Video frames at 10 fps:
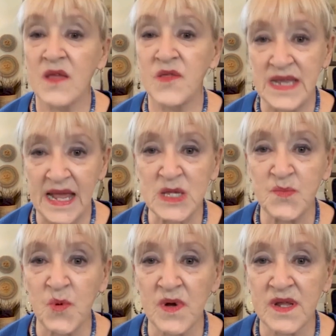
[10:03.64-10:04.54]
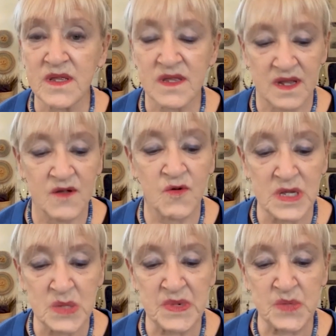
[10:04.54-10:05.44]
The next morning,
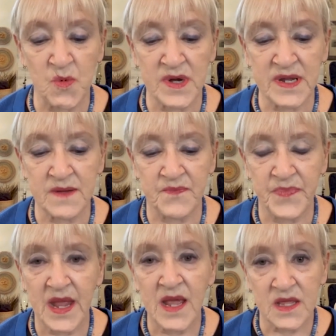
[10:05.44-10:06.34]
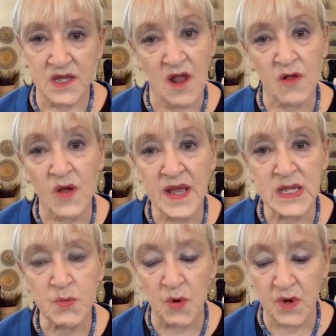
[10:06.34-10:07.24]
Christmas morning, the
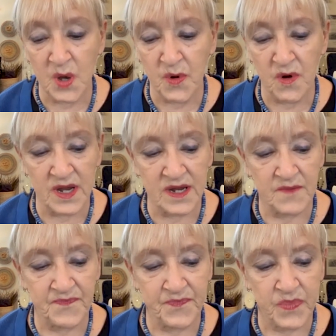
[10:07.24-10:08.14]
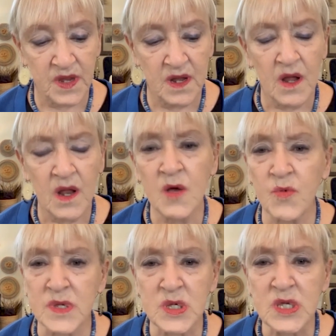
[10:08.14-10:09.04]
knuckleheads woke up early. It
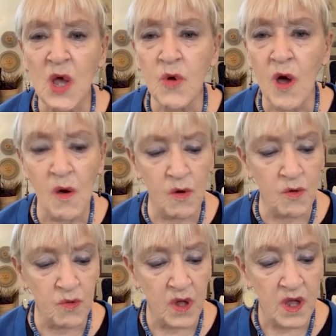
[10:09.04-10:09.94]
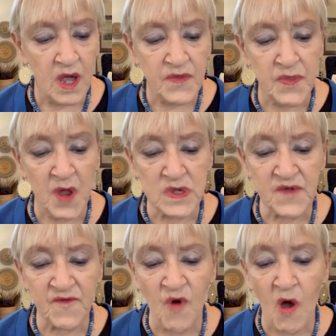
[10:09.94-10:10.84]
was so cold that there was
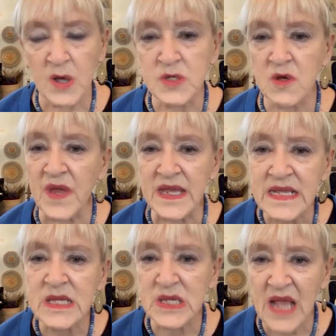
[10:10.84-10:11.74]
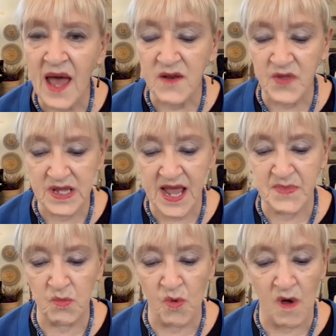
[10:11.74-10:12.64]
frost on the inside of the
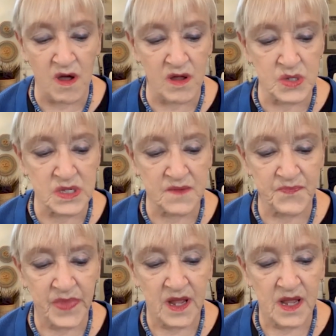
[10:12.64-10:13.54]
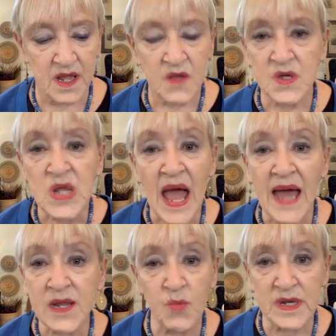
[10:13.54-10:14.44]
cabin walls. The
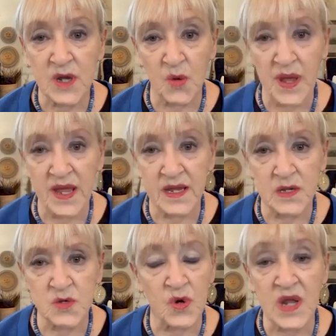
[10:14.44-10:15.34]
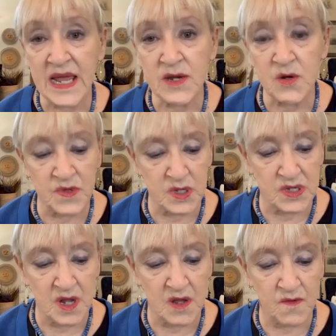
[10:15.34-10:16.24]
tiny window panes were caked with
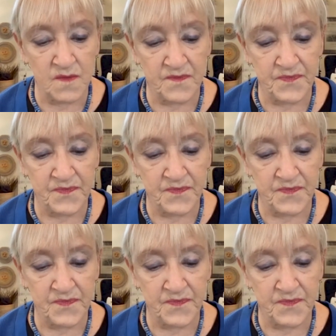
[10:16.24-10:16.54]
snow.